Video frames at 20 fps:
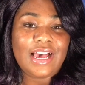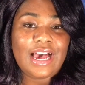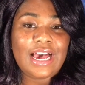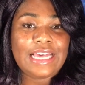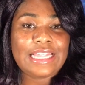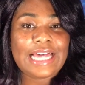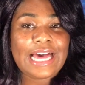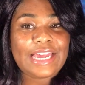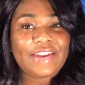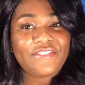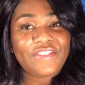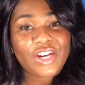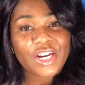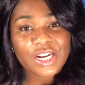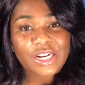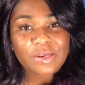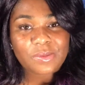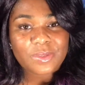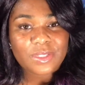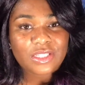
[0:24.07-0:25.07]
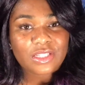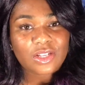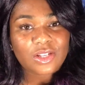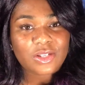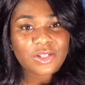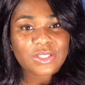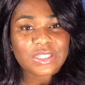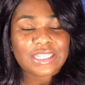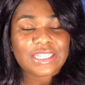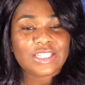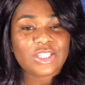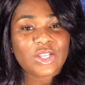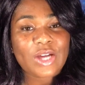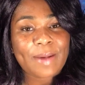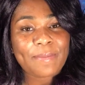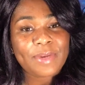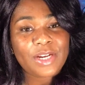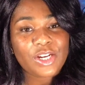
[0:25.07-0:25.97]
a lot of varied results, and so I'm